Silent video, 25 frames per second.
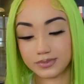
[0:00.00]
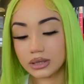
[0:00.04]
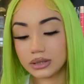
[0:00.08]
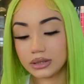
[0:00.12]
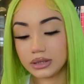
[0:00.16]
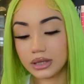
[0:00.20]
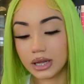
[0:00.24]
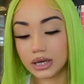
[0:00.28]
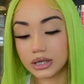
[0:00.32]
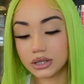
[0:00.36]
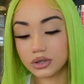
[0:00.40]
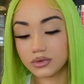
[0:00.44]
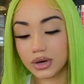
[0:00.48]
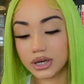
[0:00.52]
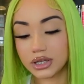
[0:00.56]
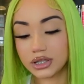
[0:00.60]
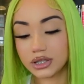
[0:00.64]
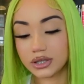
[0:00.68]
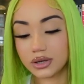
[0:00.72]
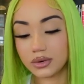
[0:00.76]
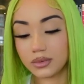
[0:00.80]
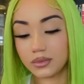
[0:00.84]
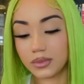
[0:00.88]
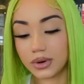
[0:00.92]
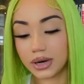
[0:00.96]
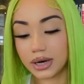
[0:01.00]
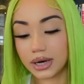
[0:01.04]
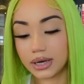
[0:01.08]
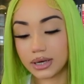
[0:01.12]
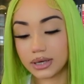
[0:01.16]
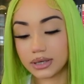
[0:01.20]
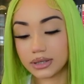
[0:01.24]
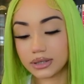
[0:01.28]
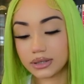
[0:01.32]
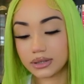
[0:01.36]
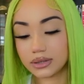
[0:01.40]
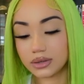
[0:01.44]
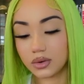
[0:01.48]
Next question
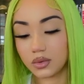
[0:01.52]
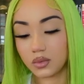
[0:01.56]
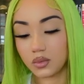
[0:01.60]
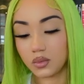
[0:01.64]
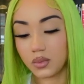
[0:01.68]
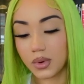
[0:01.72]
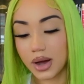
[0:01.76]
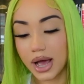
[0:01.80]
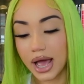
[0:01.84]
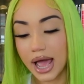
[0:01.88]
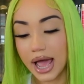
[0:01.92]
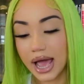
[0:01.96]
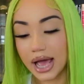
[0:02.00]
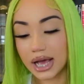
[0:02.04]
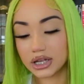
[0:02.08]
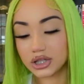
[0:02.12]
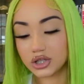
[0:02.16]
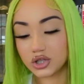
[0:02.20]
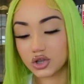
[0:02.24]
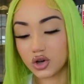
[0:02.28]
was, what has